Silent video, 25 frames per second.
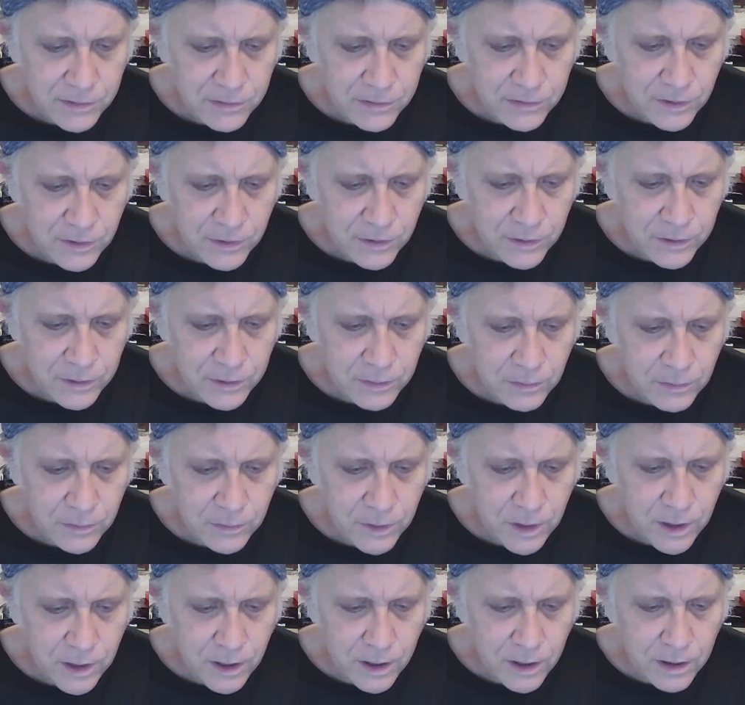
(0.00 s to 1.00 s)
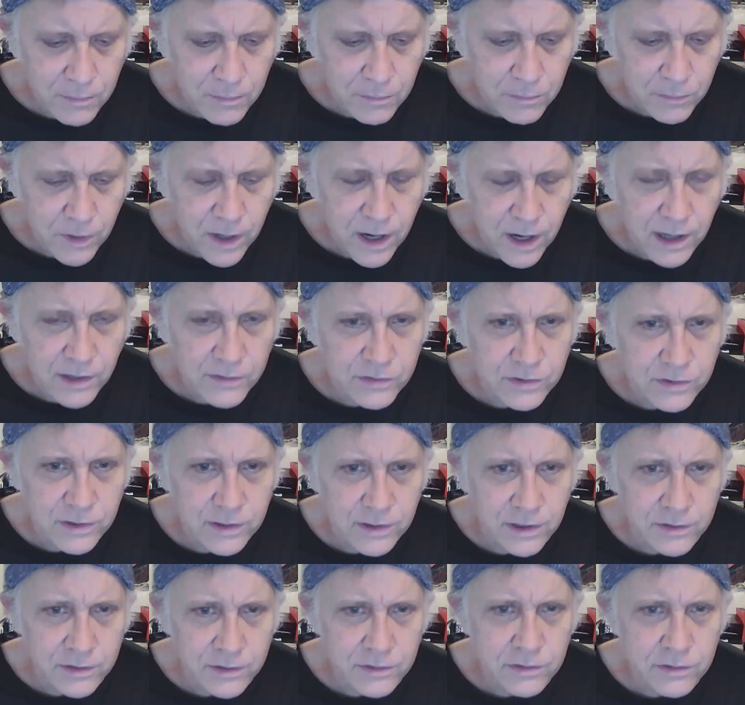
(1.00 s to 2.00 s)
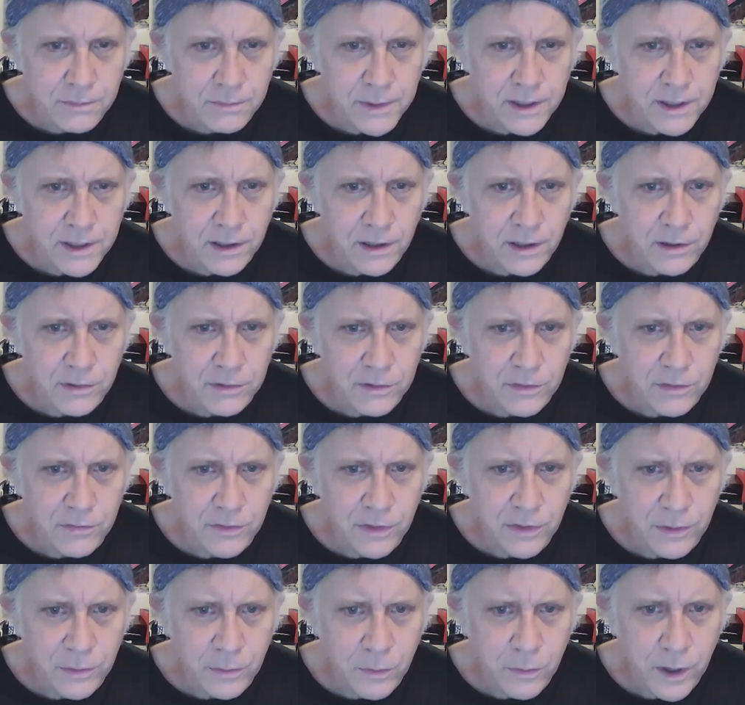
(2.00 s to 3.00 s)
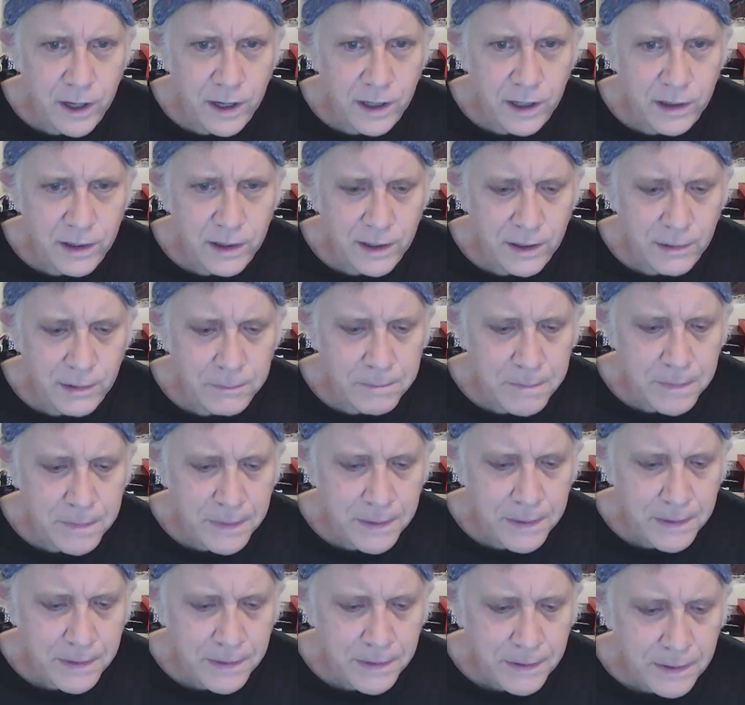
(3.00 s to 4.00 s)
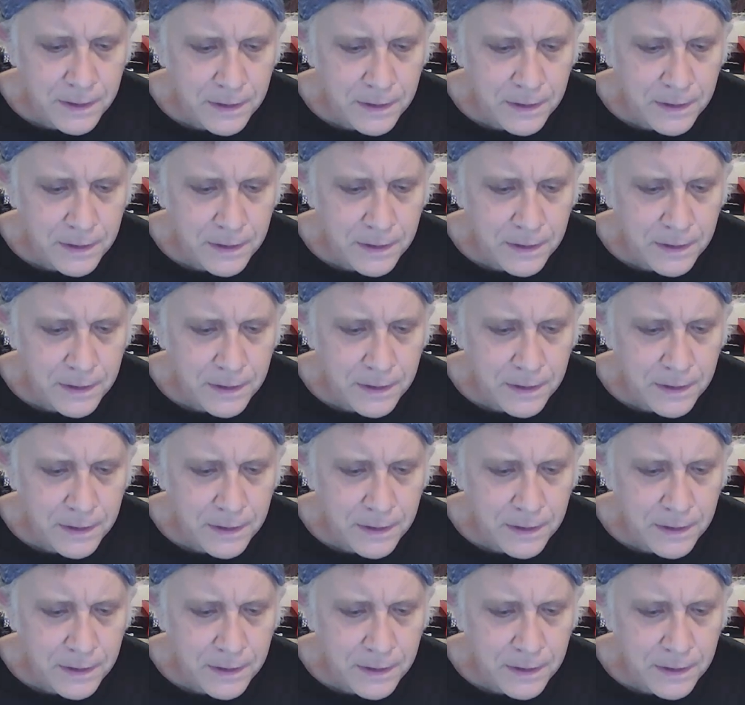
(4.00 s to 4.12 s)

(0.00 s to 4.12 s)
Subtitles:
has a certain resonance because of the way that